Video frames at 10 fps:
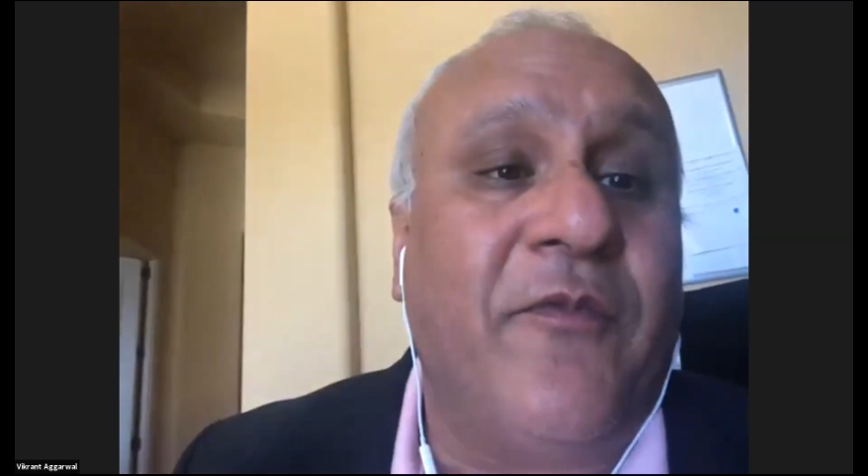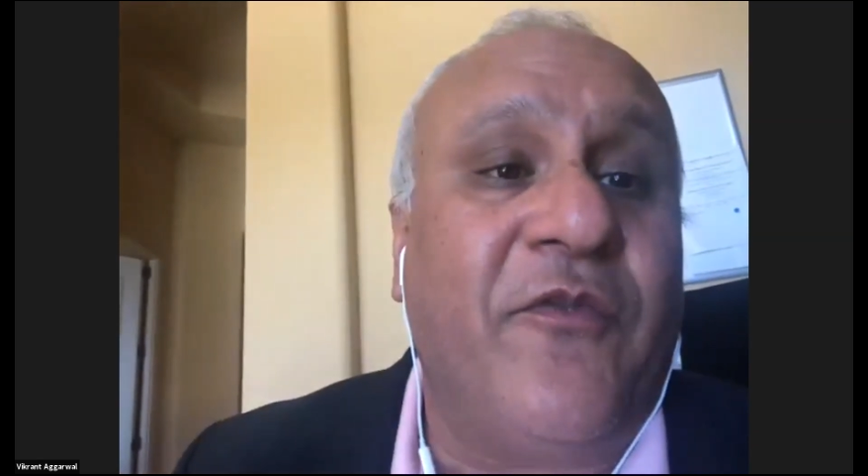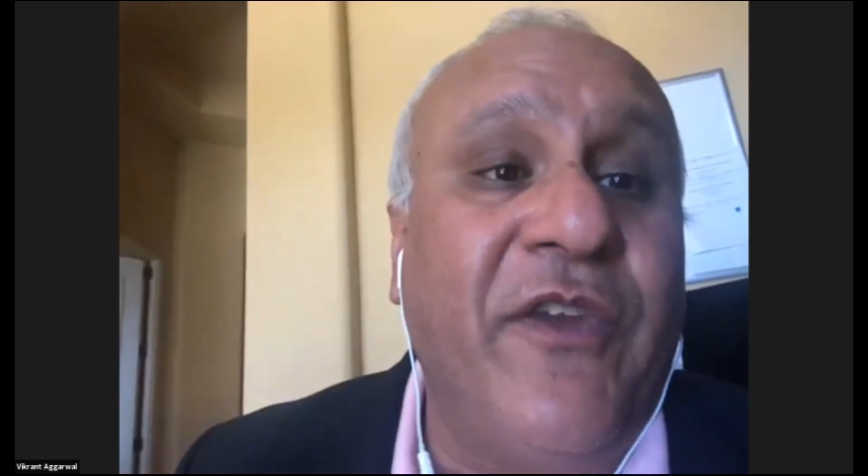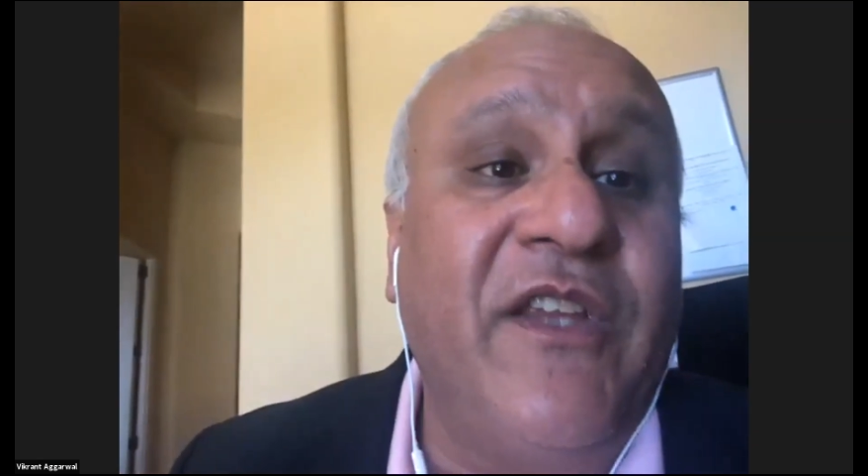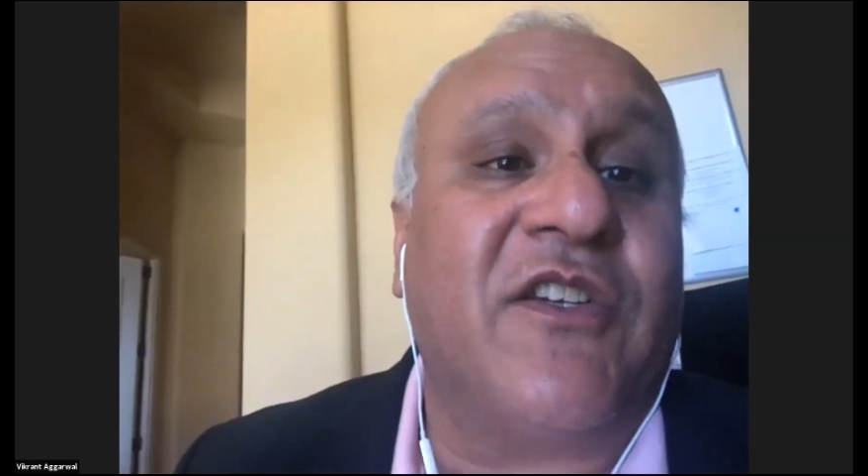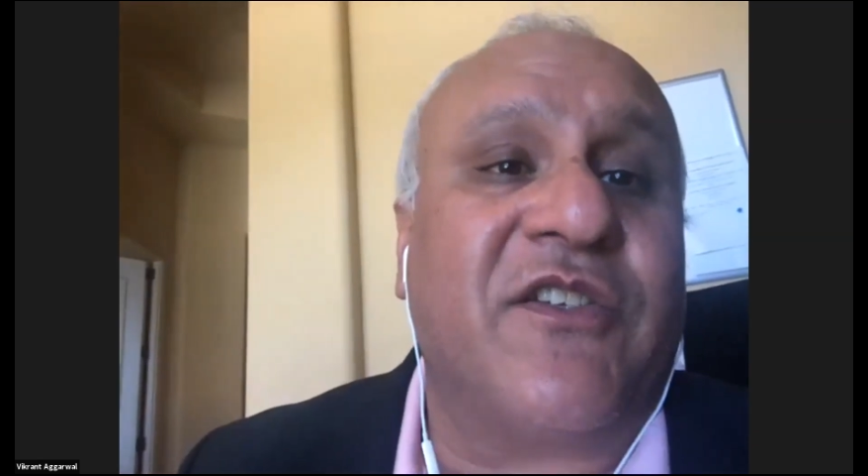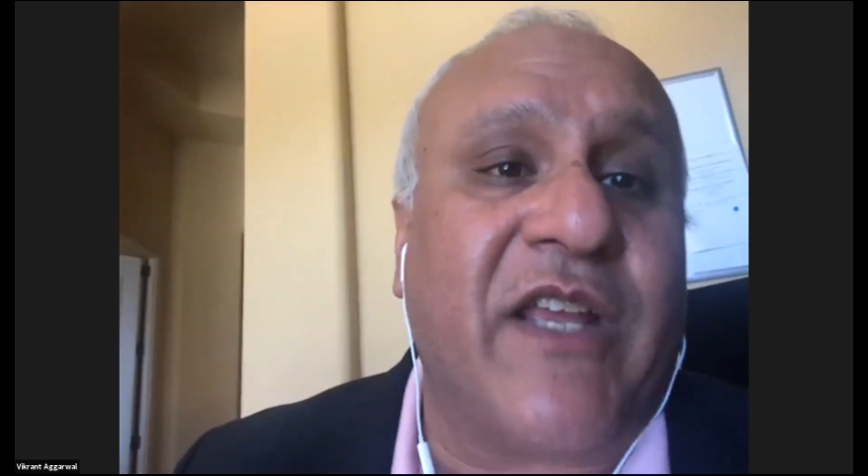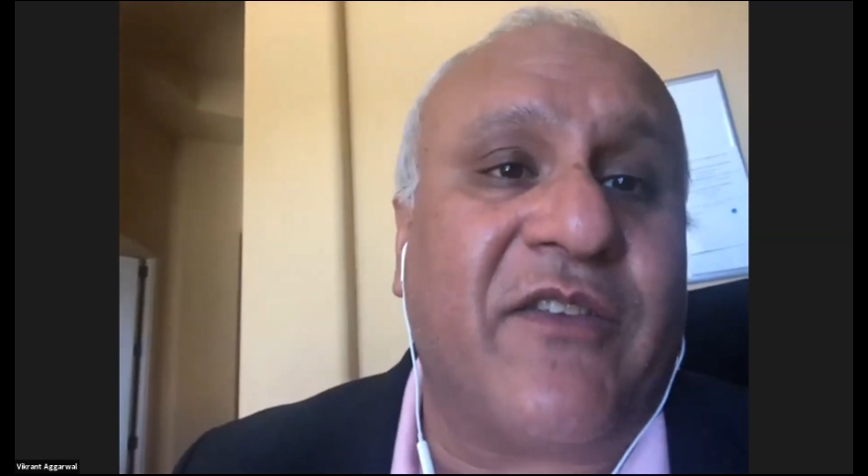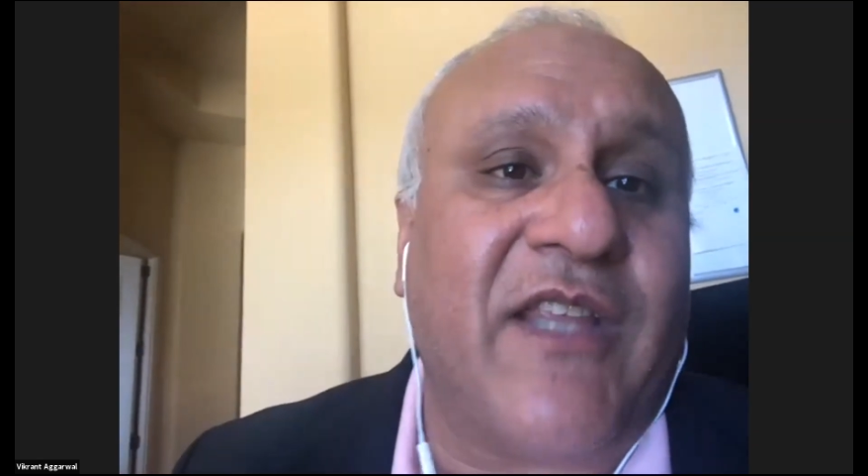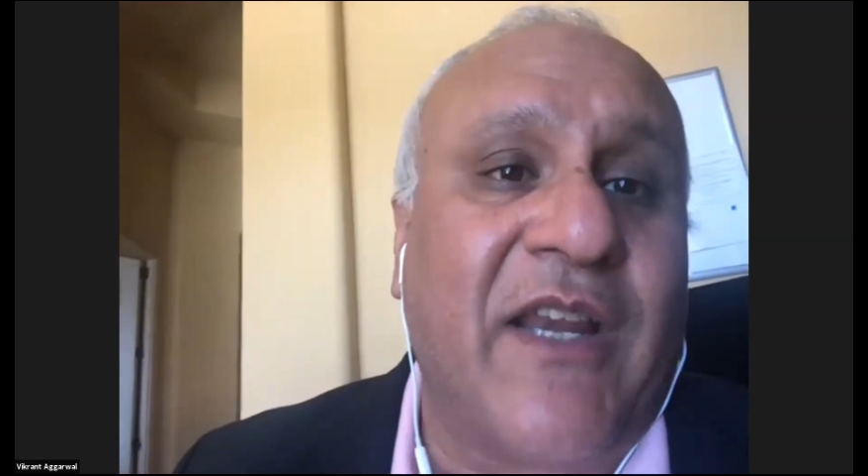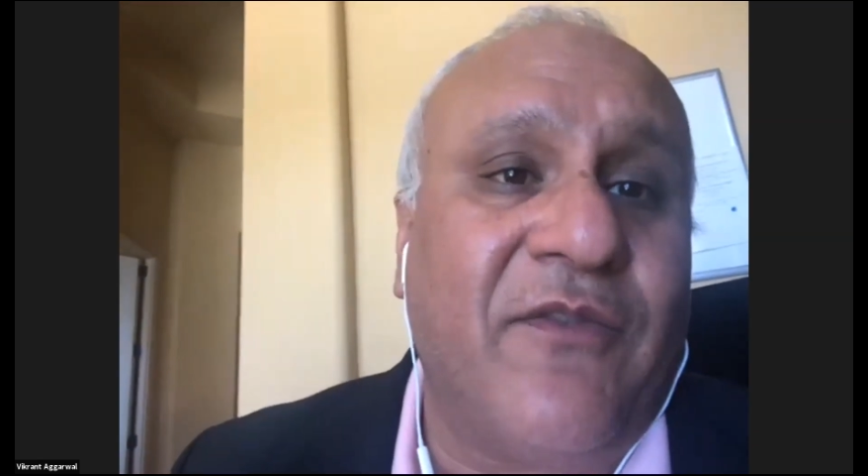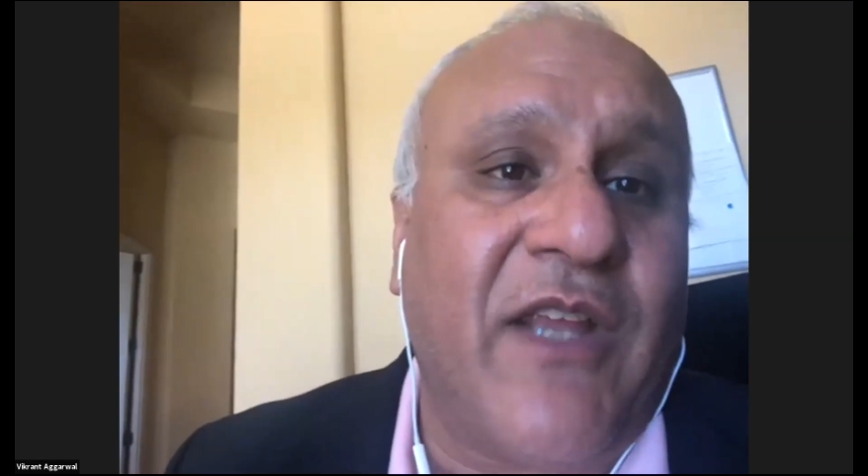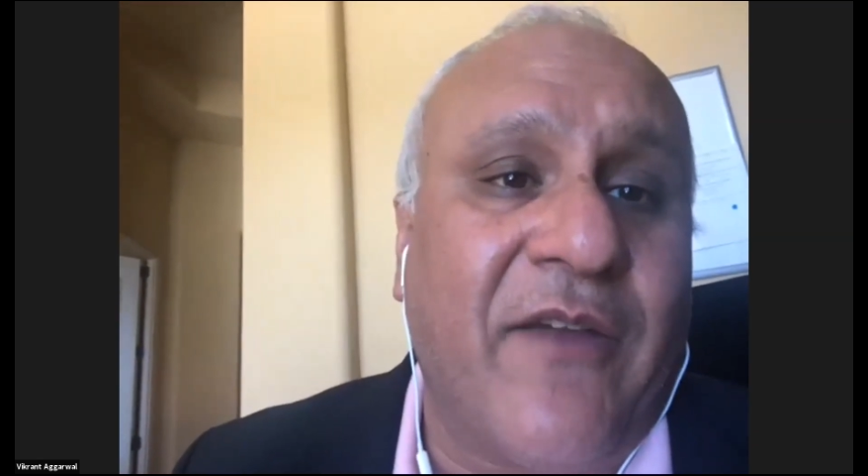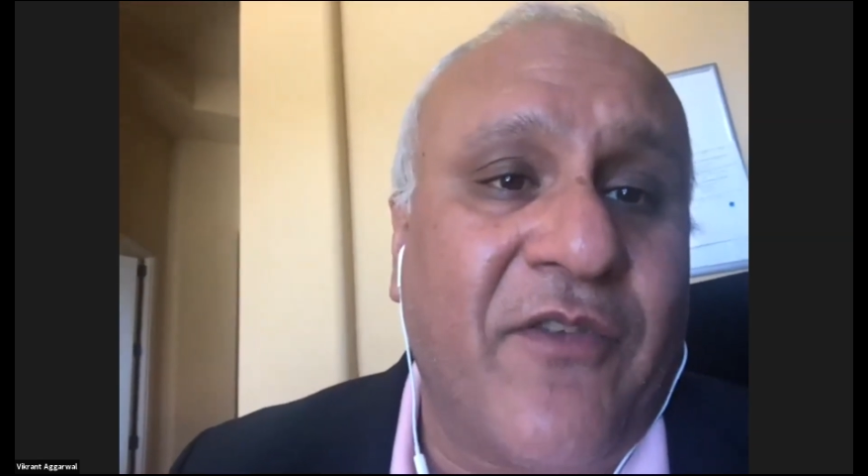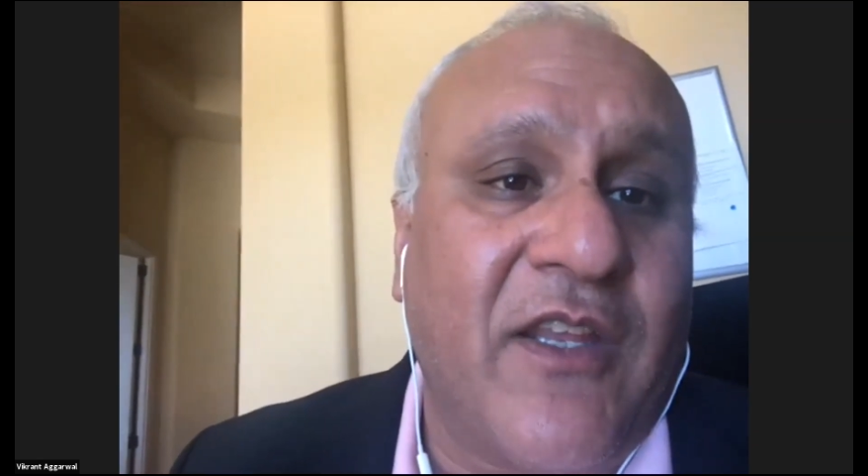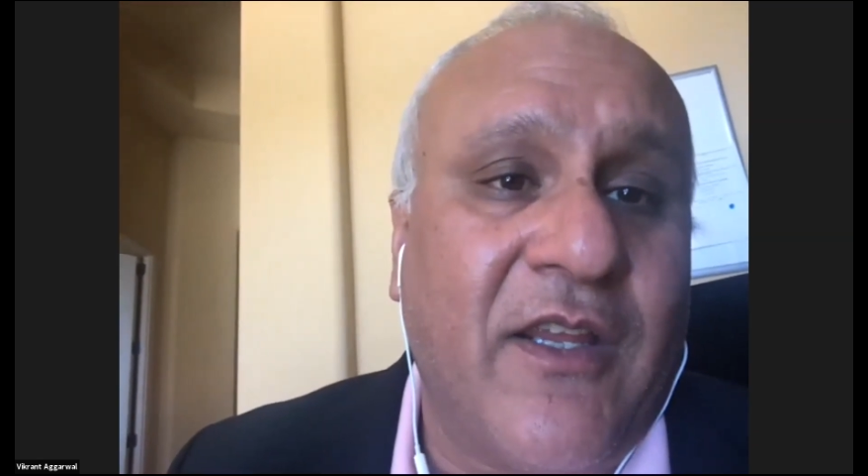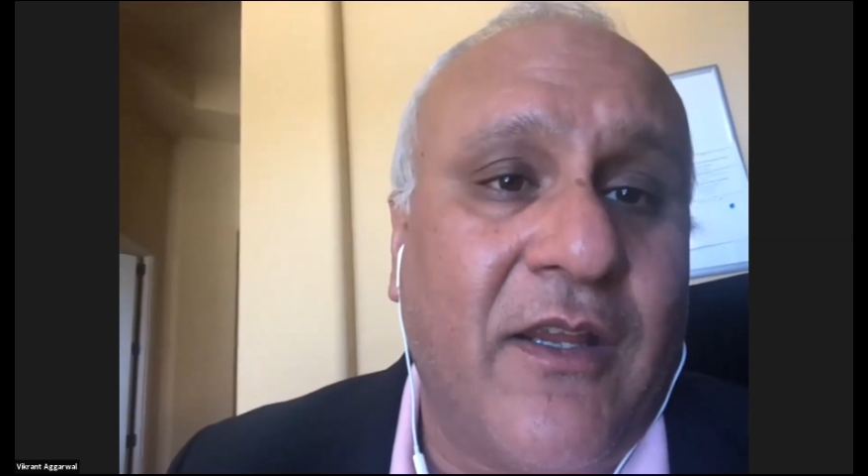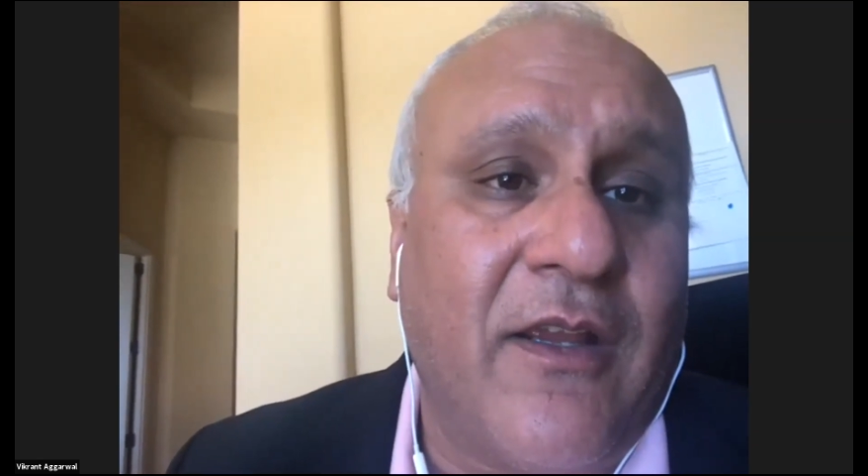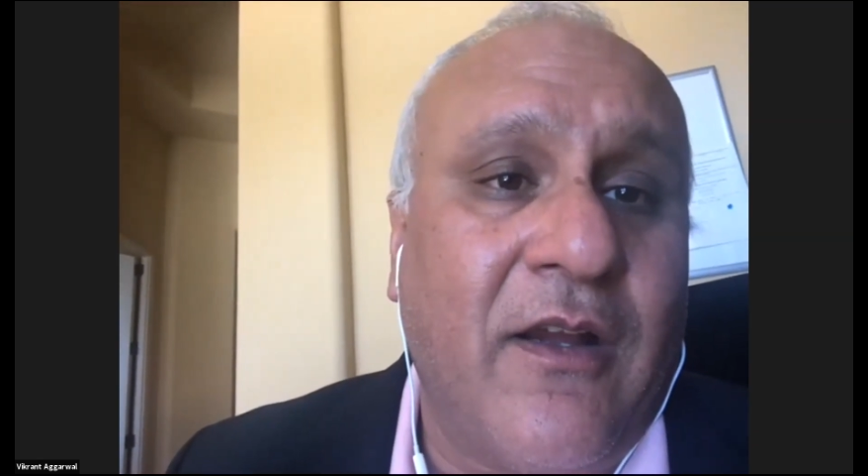feature sets that we have in the